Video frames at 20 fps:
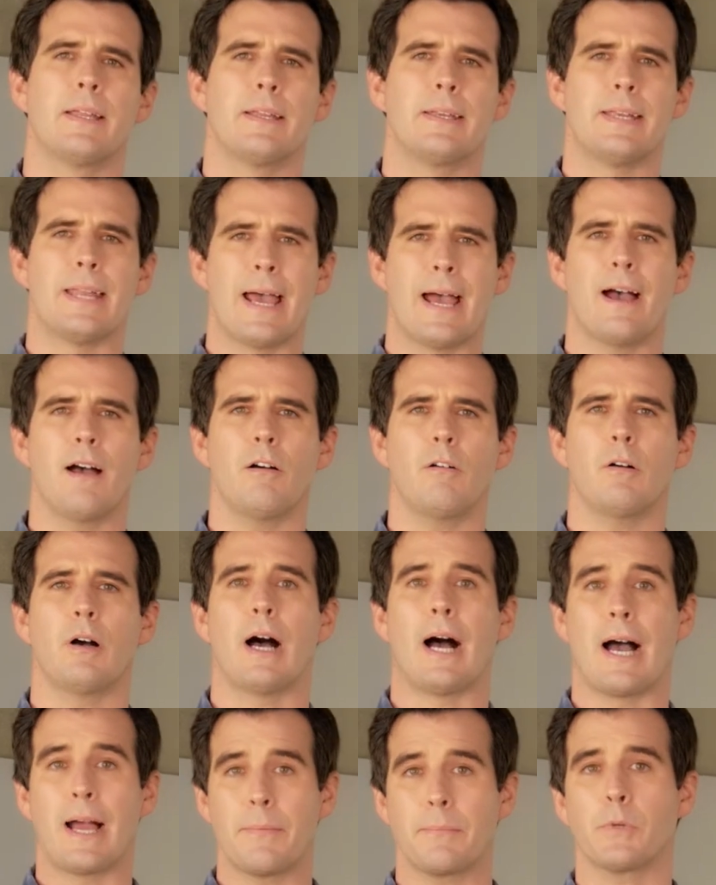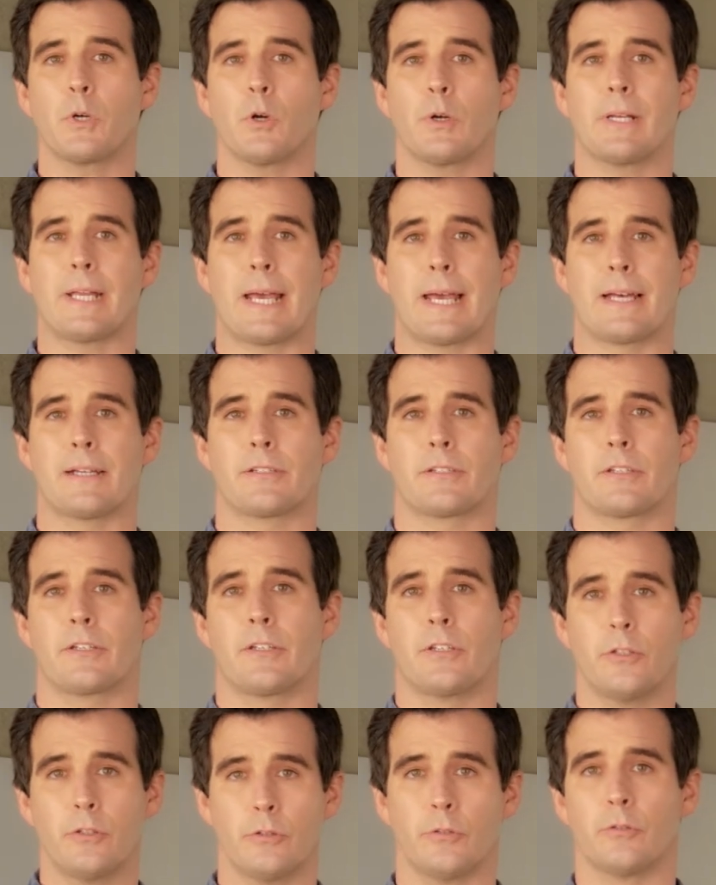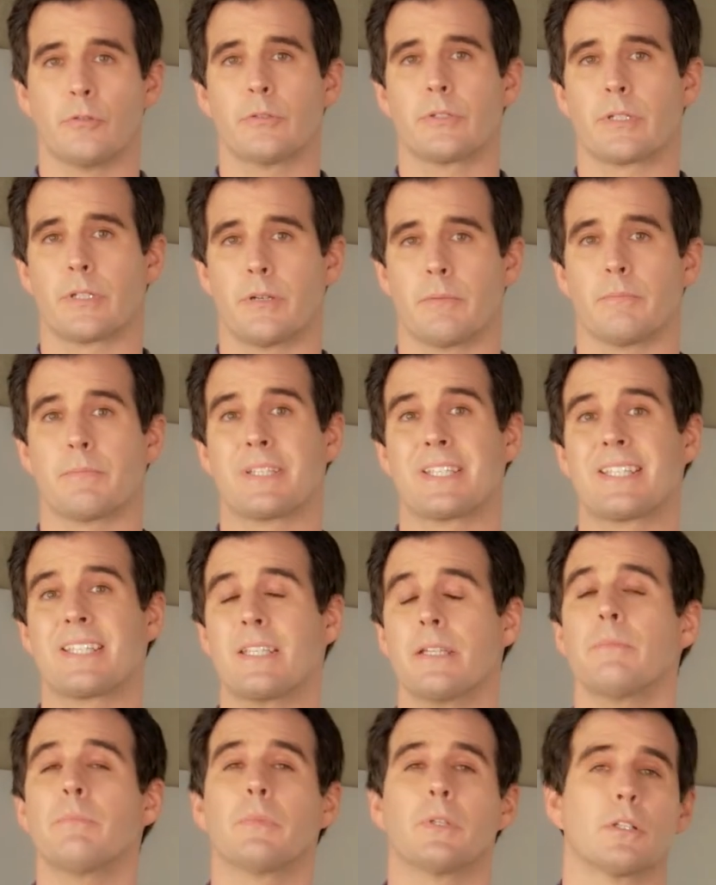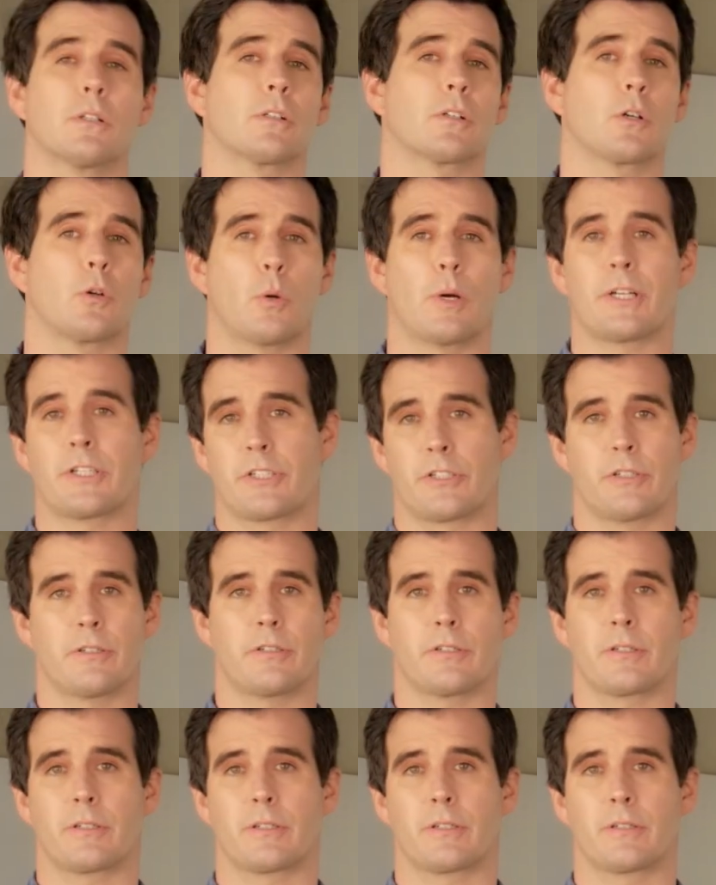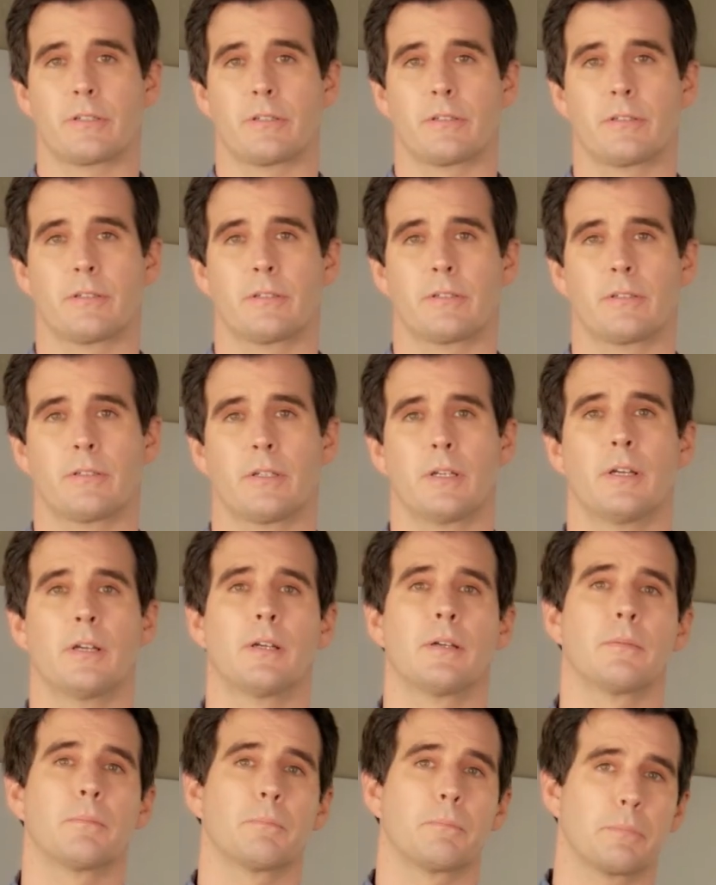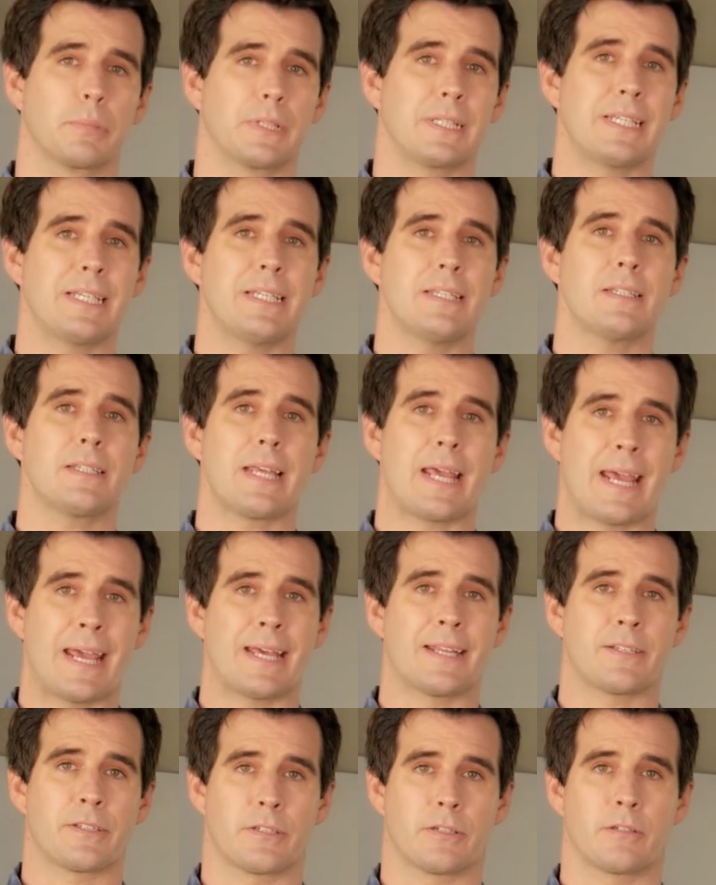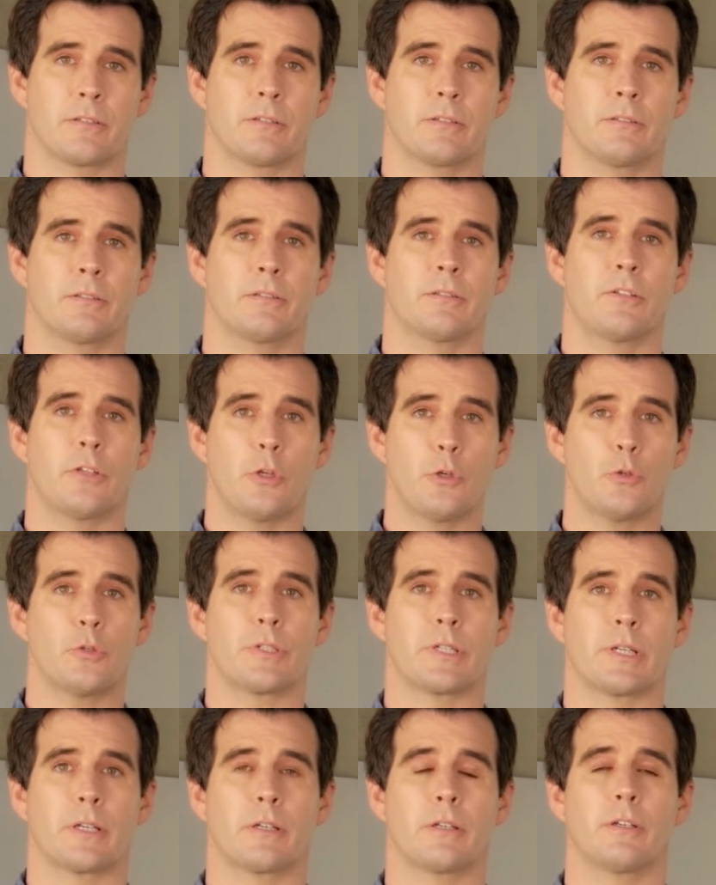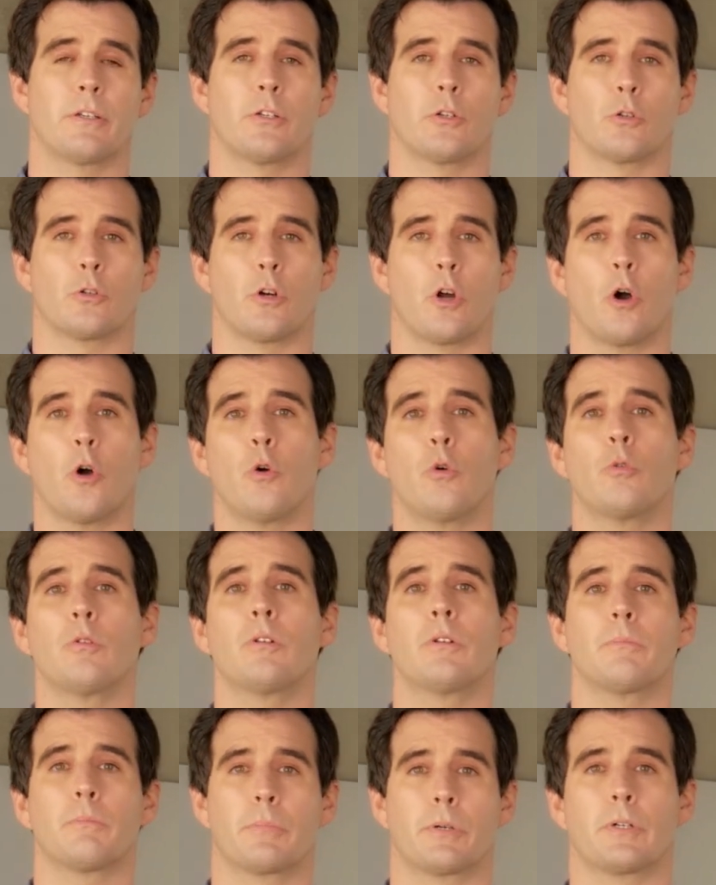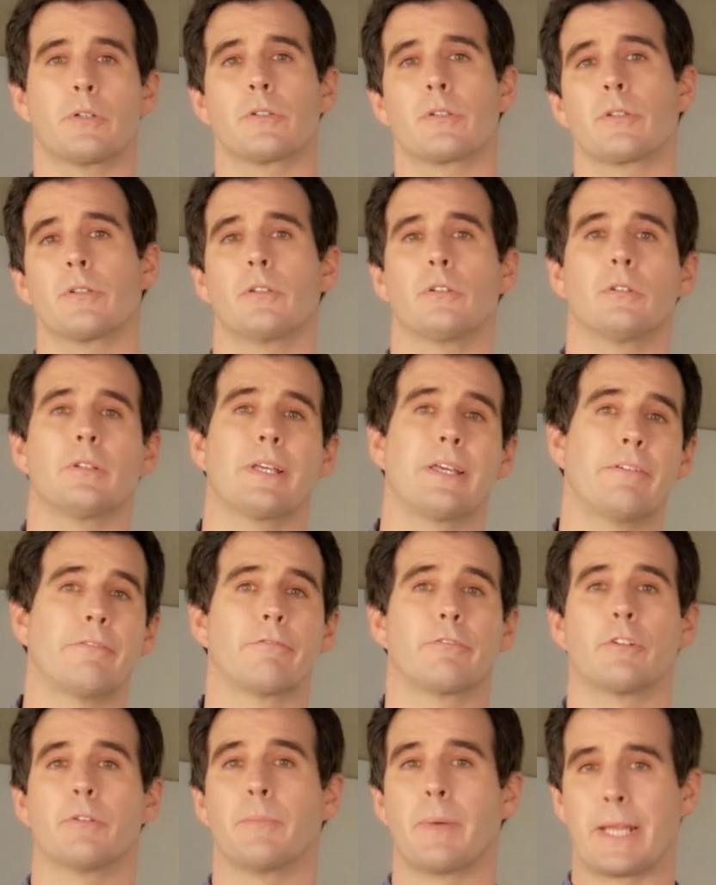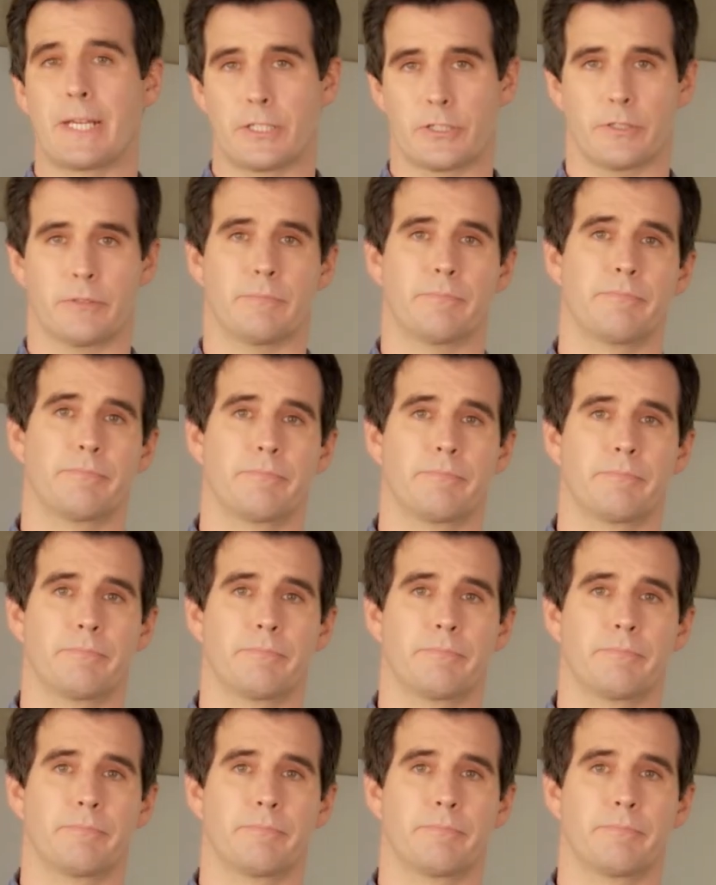Now I'm going to ask you some similar questions. Please answer using your own personal information.